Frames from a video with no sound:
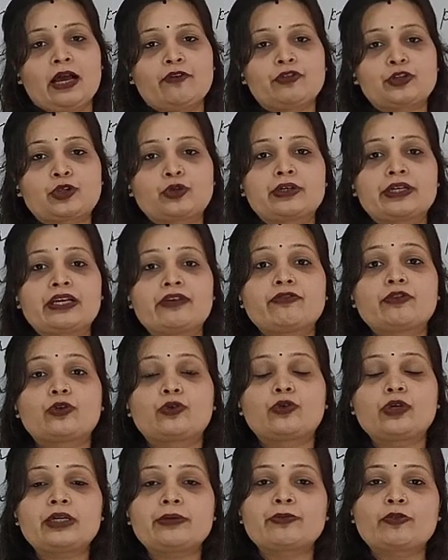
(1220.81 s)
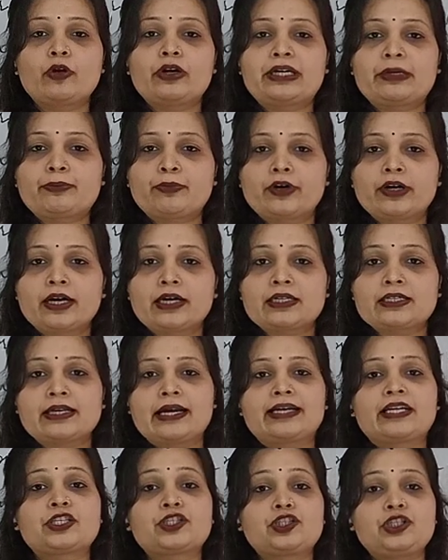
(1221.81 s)
We should give good quality products
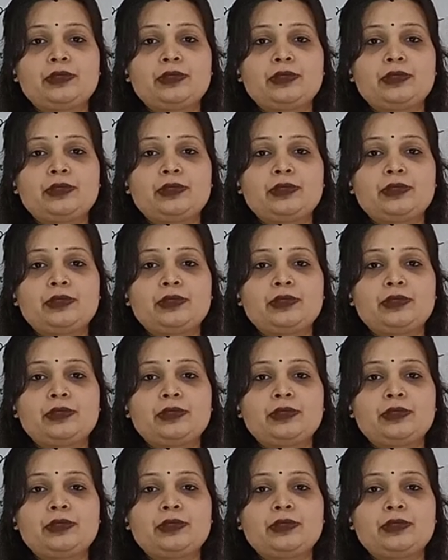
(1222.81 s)
at a